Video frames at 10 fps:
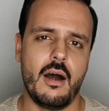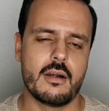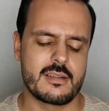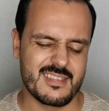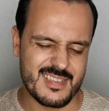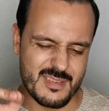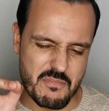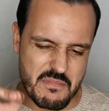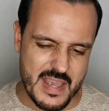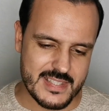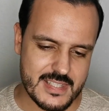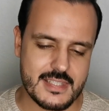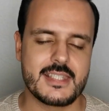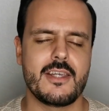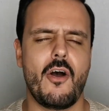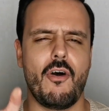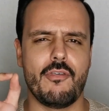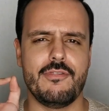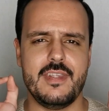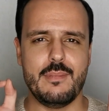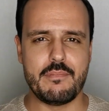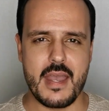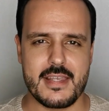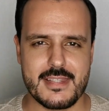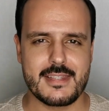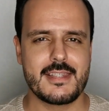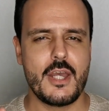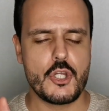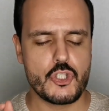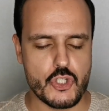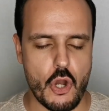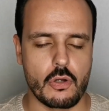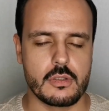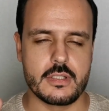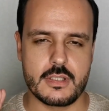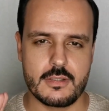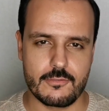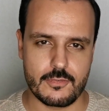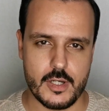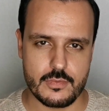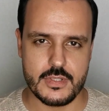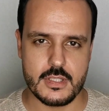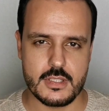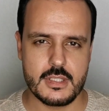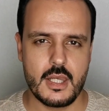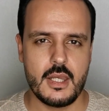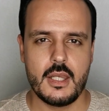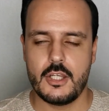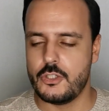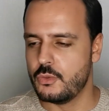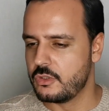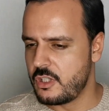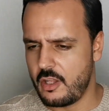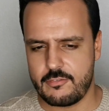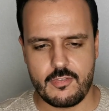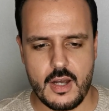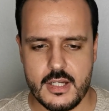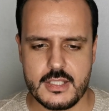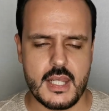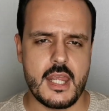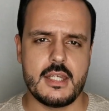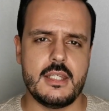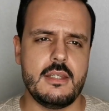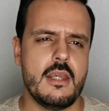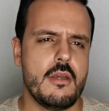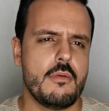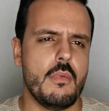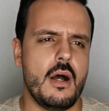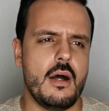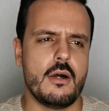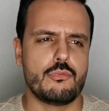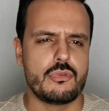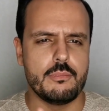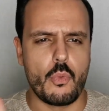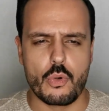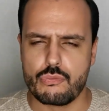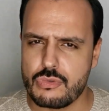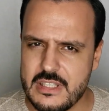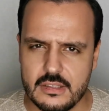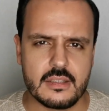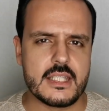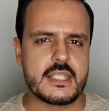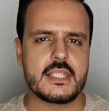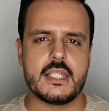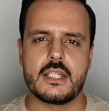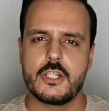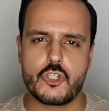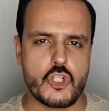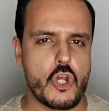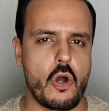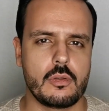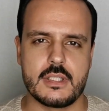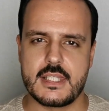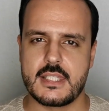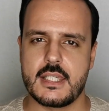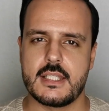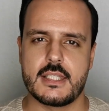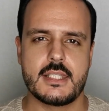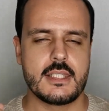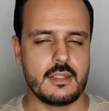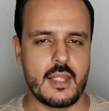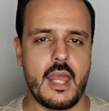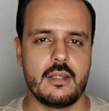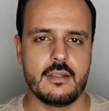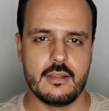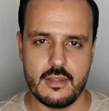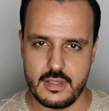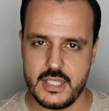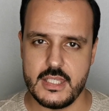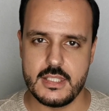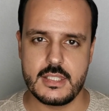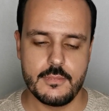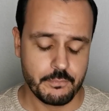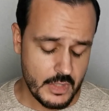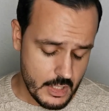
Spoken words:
are the best of the best chocolate fragrances. You'll not find any more realistic chocolate scents like these.